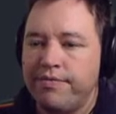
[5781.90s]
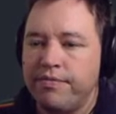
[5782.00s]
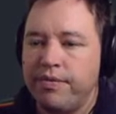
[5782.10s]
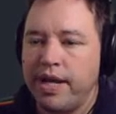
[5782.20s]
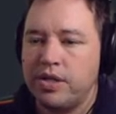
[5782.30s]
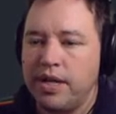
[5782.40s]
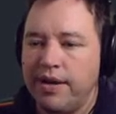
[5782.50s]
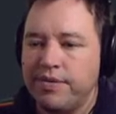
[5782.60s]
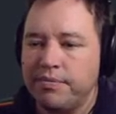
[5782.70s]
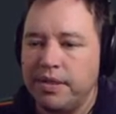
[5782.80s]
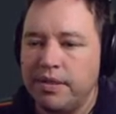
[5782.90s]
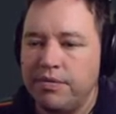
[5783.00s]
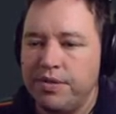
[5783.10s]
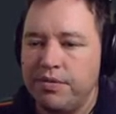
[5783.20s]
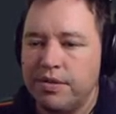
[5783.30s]
We actually have something that will
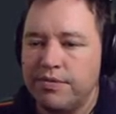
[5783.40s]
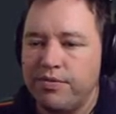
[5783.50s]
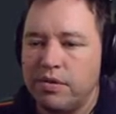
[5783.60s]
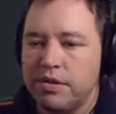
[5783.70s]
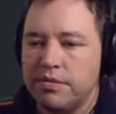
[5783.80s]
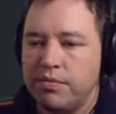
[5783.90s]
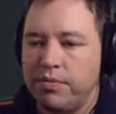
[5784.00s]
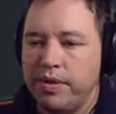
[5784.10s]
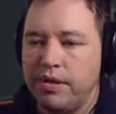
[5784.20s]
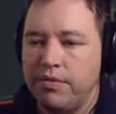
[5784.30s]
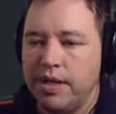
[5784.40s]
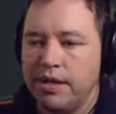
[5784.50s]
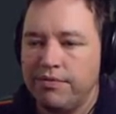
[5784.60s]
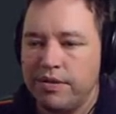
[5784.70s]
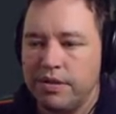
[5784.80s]
do this for us, where we don't
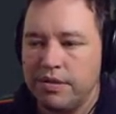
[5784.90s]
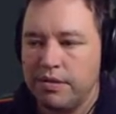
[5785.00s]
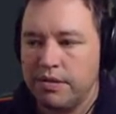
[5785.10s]
have to.